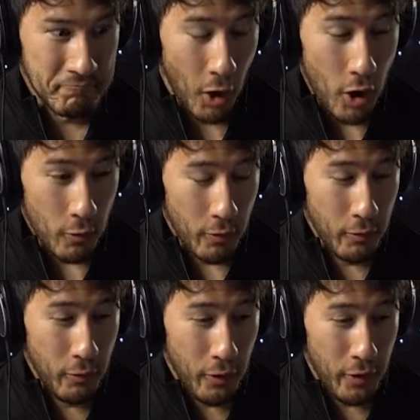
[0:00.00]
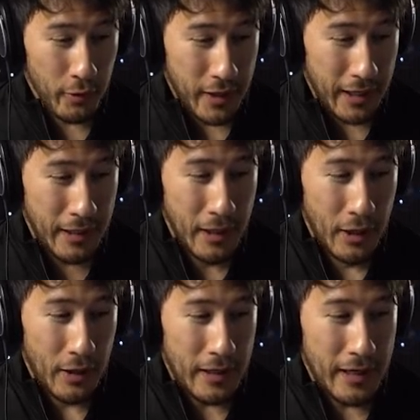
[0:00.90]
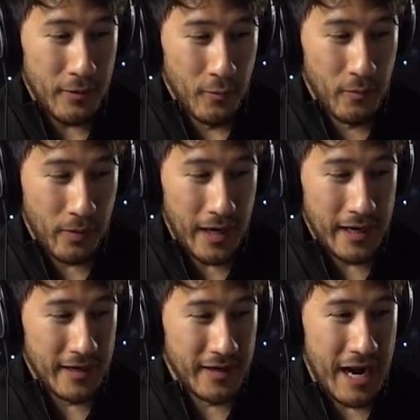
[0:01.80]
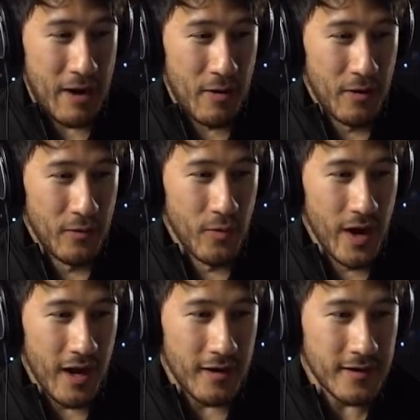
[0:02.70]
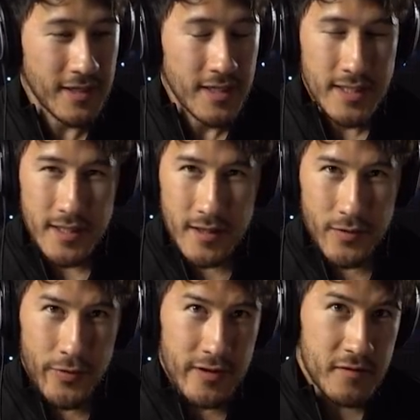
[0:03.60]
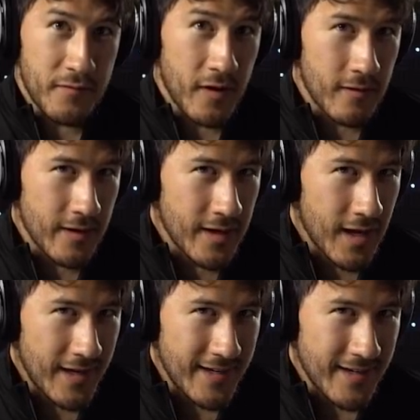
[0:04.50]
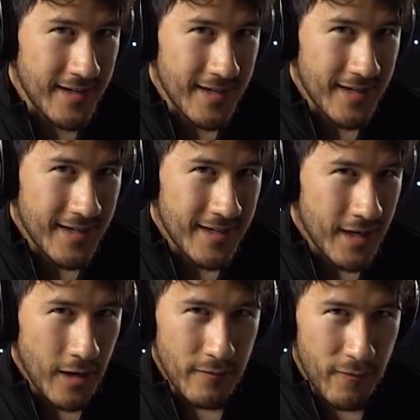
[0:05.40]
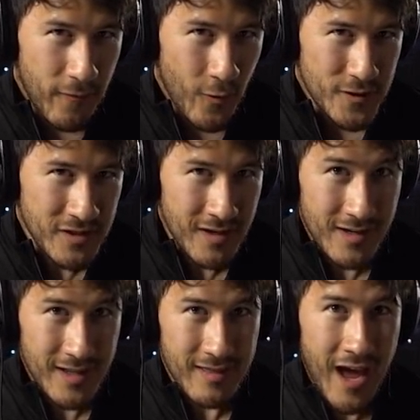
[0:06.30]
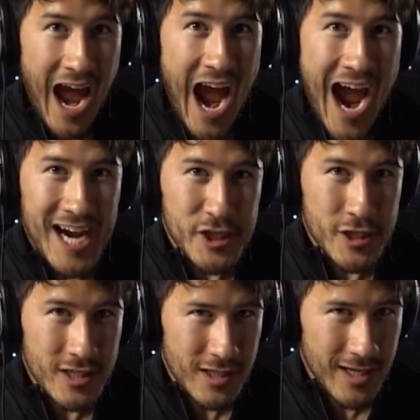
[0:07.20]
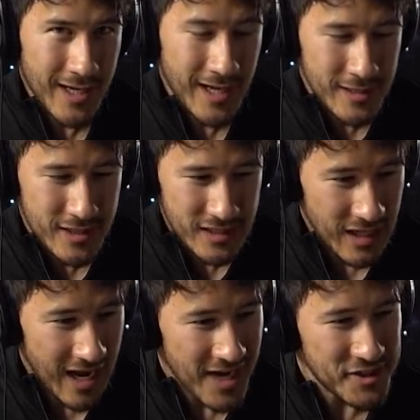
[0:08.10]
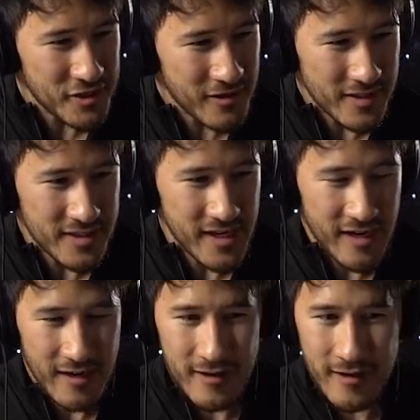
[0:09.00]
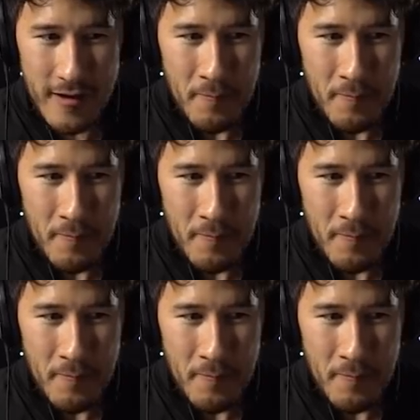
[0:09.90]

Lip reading: Oh, okay, alright, we're playing now. Well, on this very night, unfortunately, the hash-slinging slasher is here